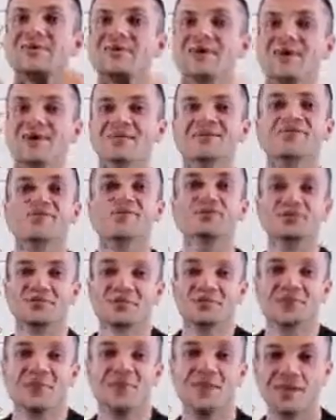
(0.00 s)

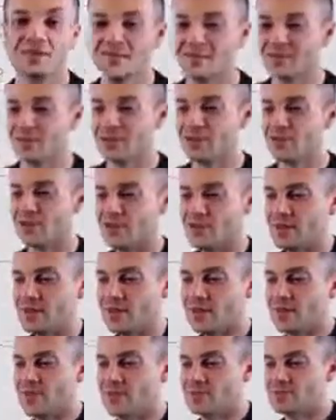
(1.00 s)
Unfortunately, you know what I mean.
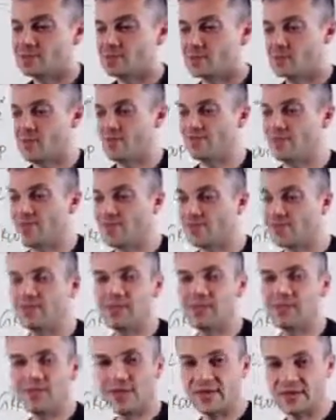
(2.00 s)
So if I can
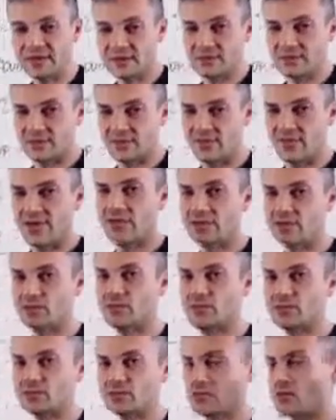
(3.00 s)
do
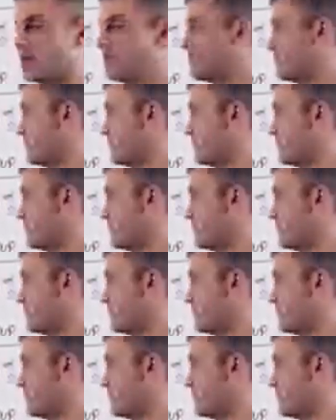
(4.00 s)
this, okay, if